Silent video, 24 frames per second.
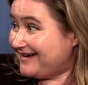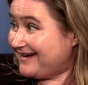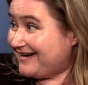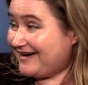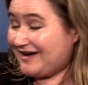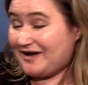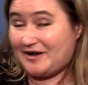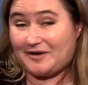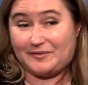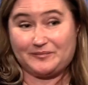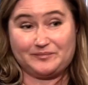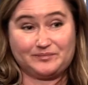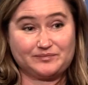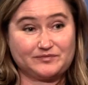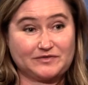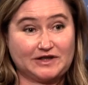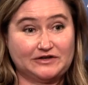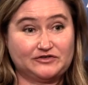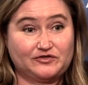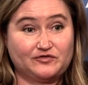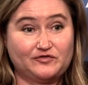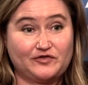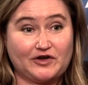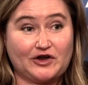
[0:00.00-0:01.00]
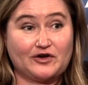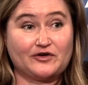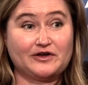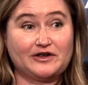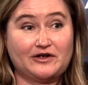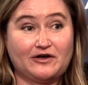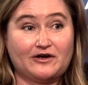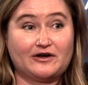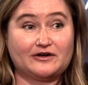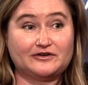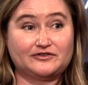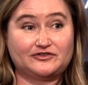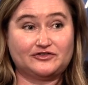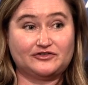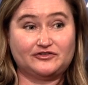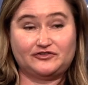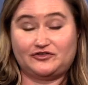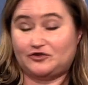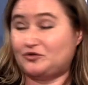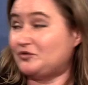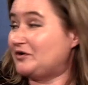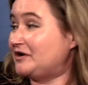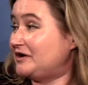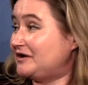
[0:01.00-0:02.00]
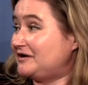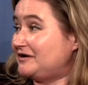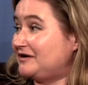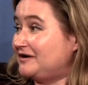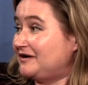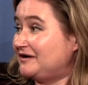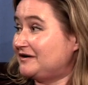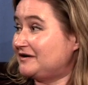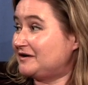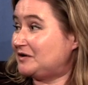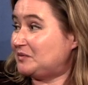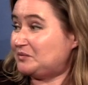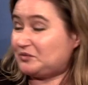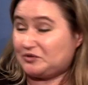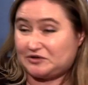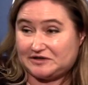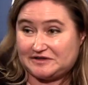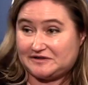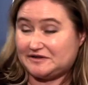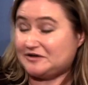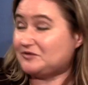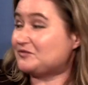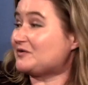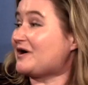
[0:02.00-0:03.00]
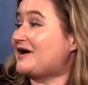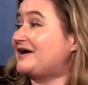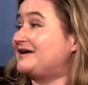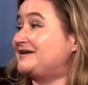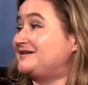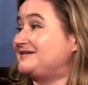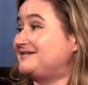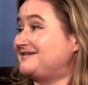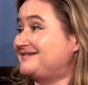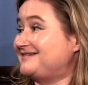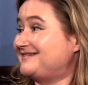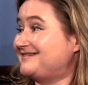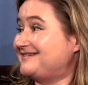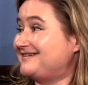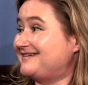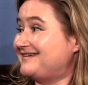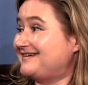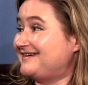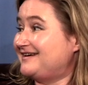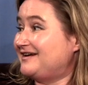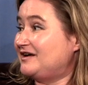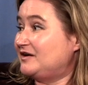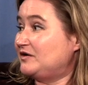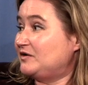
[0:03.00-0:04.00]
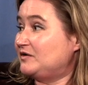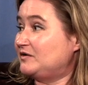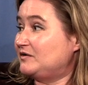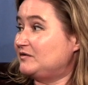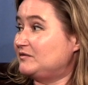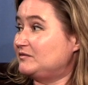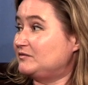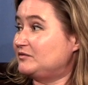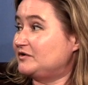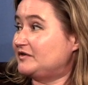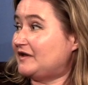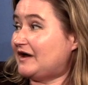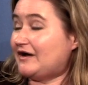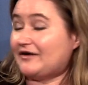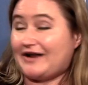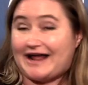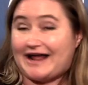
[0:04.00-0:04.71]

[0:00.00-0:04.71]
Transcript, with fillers: Um, it's very hard to do it completely right without